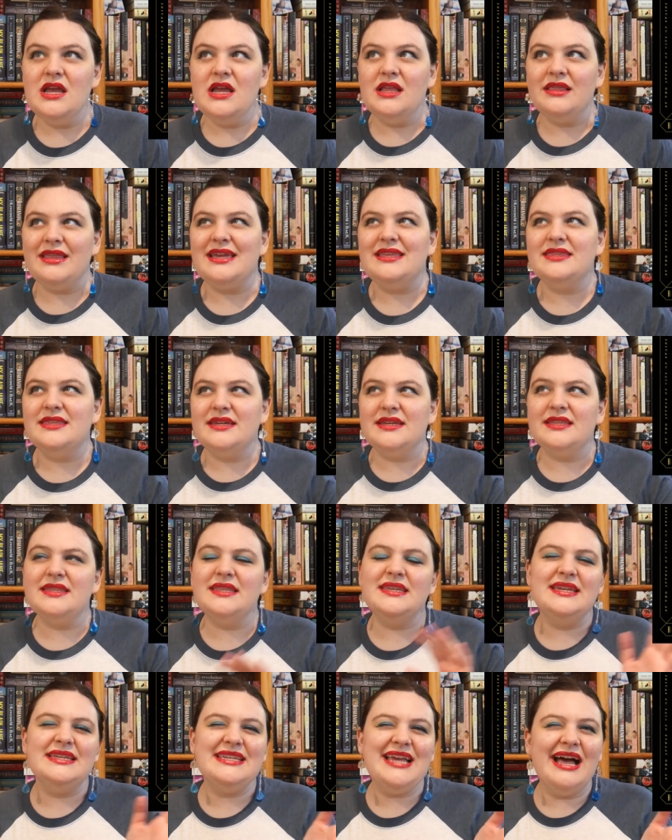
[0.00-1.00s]
like the
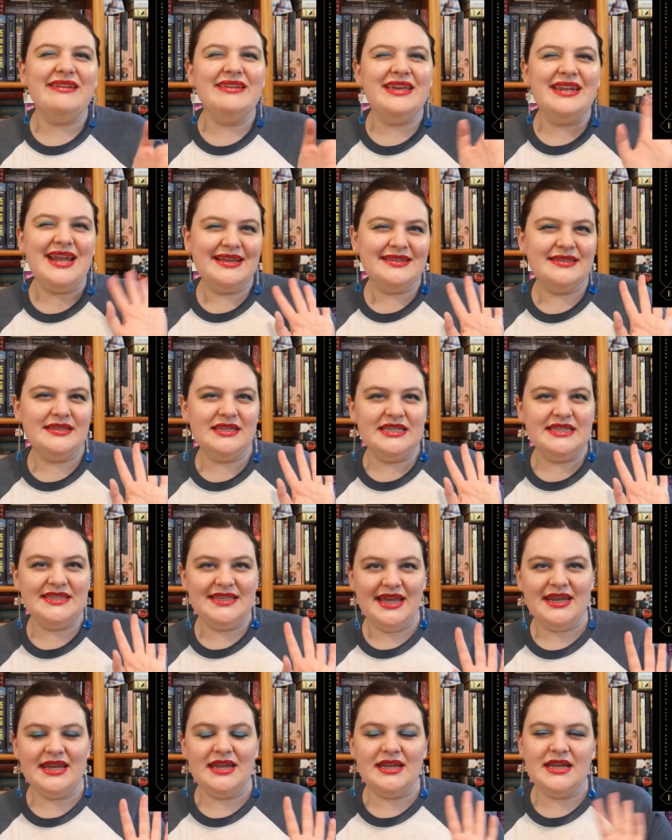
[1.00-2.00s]
the Italian-esque
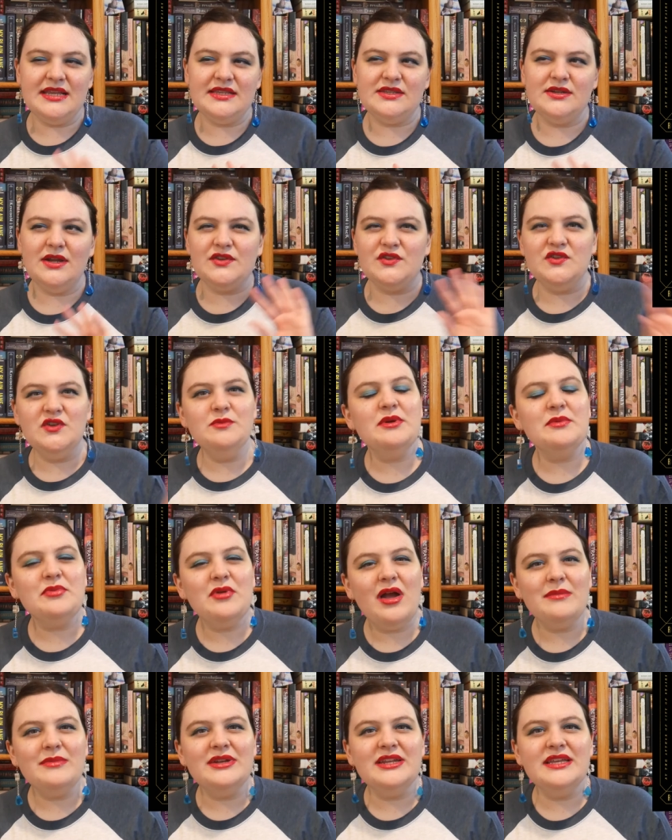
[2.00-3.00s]
setting is not super
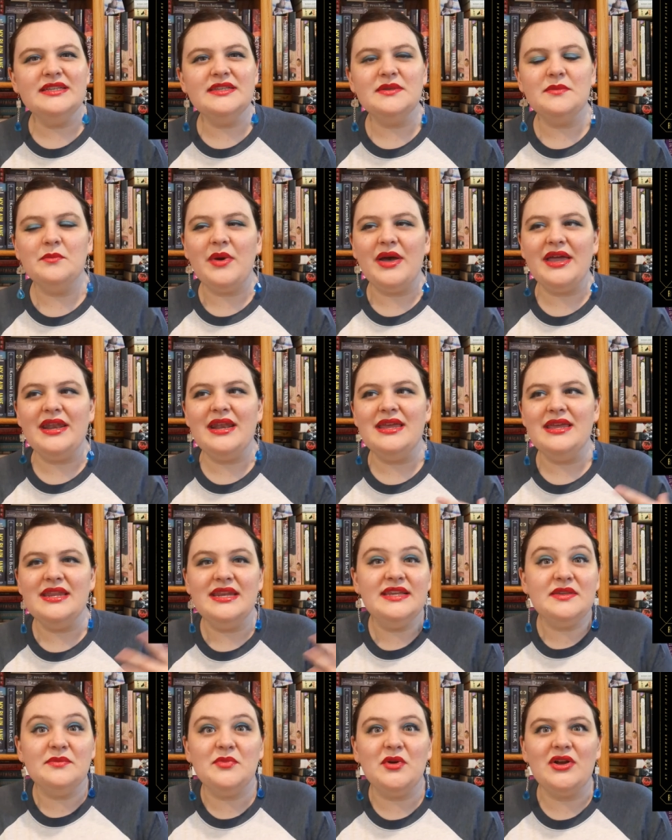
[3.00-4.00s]
prominent, but it
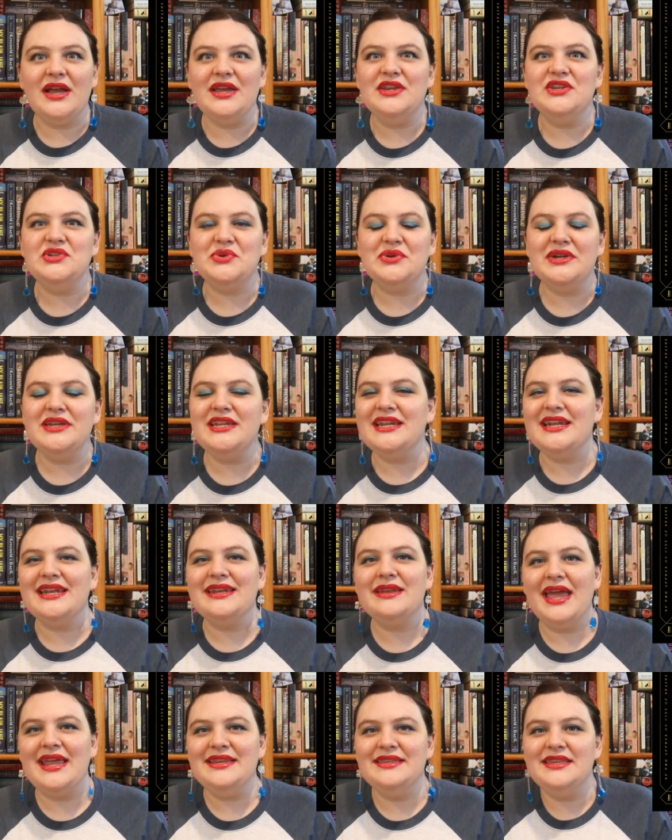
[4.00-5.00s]
is a book I enjoyed
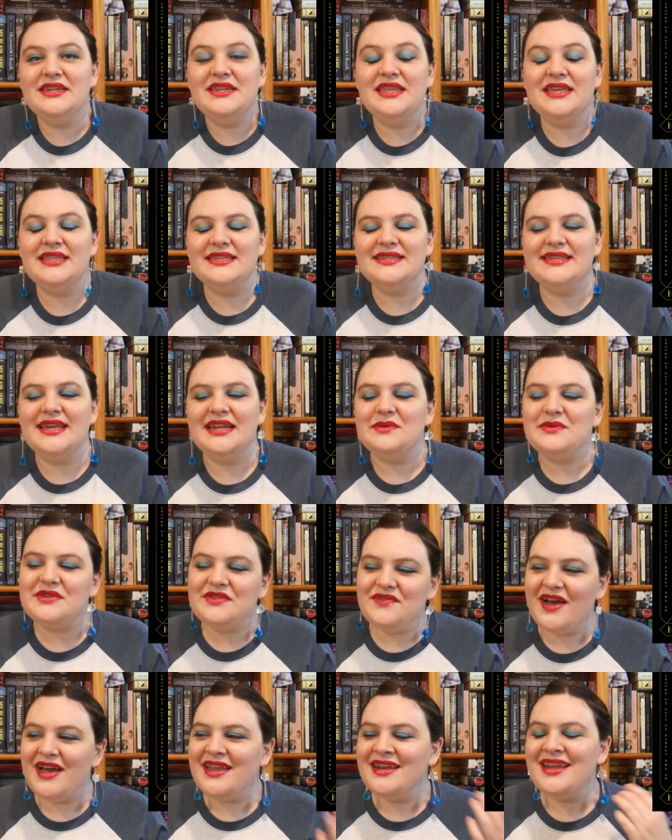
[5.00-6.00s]
and I did think the setting was
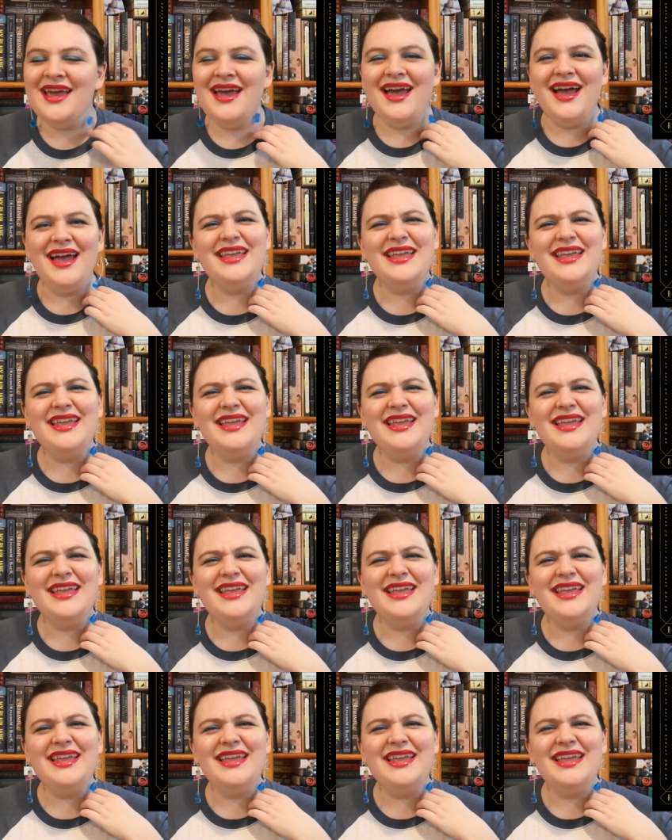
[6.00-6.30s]
fun.